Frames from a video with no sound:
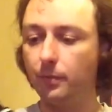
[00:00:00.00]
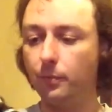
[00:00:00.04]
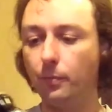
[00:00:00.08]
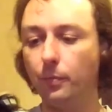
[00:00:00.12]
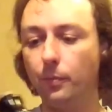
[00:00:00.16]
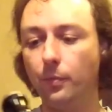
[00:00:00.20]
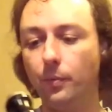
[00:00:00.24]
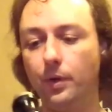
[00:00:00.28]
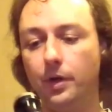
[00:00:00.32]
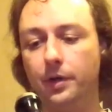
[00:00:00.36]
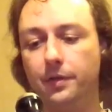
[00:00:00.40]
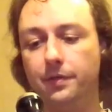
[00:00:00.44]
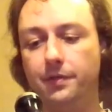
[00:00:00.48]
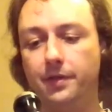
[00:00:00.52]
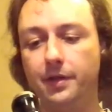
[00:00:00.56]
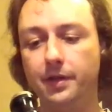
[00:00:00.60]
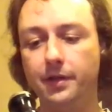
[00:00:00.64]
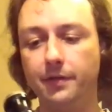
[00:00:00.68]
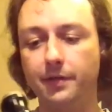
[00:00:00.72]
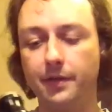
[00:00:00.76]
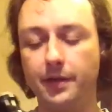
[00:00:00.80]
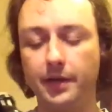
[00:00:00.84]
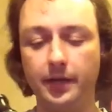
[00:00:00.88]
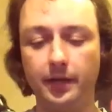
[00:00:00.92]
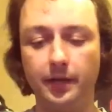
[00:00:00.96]
One thing
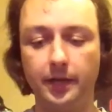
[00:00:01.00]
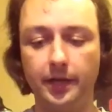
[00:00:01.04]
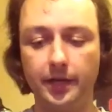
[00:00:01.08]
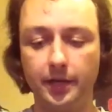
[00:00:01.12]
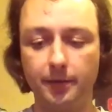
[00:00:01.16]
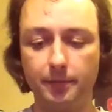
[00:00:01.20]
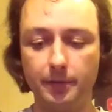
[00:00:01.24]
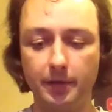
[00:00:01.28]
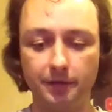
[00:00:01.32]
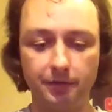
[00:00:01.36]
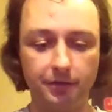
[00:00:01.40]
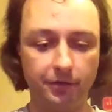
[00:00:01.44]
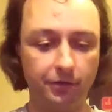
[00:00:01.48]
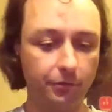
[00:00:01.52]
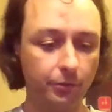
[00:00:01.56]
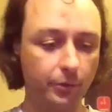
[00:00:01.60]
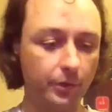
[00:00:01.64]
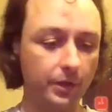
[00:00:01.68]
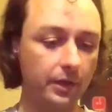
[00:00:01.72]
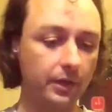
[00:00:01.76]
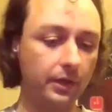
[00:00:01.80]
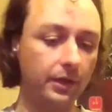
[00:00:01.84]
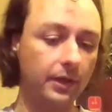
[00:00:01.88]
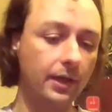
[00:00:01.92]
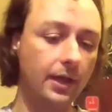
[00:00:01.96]
that I like about this one a
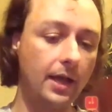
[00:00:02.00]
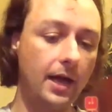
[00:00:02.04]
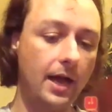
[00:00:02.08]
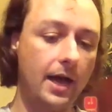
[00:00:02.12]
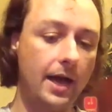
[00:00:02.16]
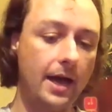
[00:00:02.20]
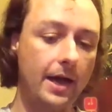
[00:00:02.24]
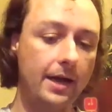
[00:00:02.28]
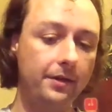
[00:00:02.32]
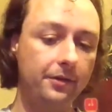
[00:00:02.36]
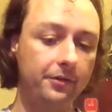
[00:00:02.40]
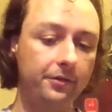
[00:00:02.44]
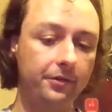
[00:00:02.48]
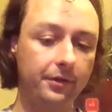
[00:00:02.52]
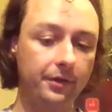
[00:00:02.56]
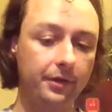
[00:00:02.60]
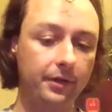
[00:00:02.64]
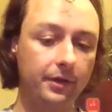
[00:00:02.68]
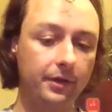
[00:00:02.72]
lot,